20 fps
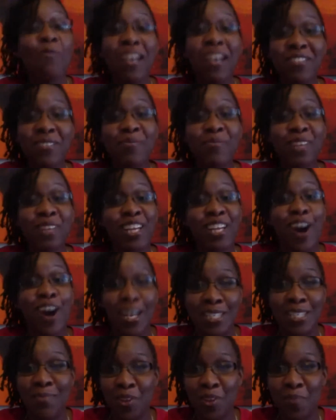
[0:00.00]
have some really
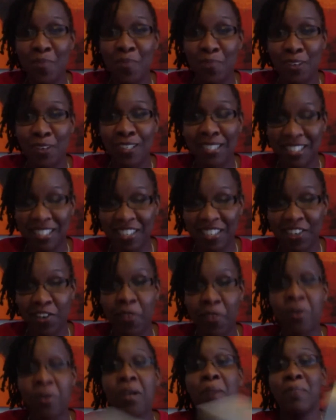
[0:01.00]
awesome other books too,
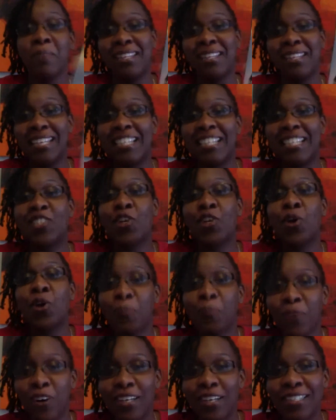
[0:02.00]
but these
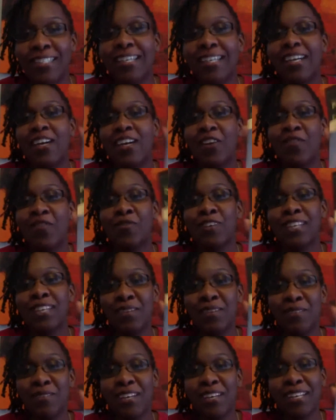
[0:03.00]
books
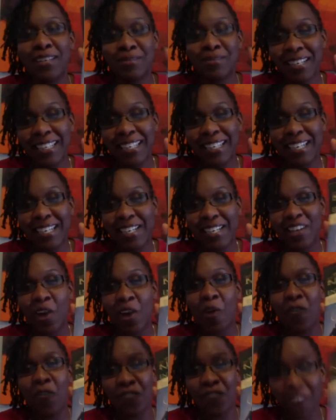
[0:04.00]
really, really, really
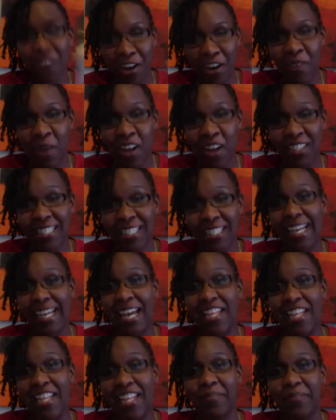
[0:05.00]
go very well
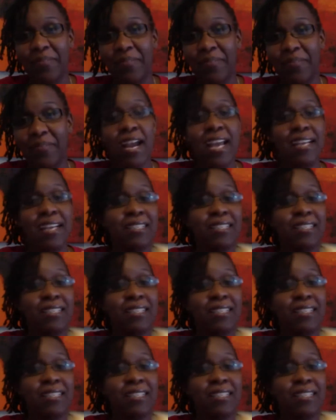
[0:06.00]
together. All right,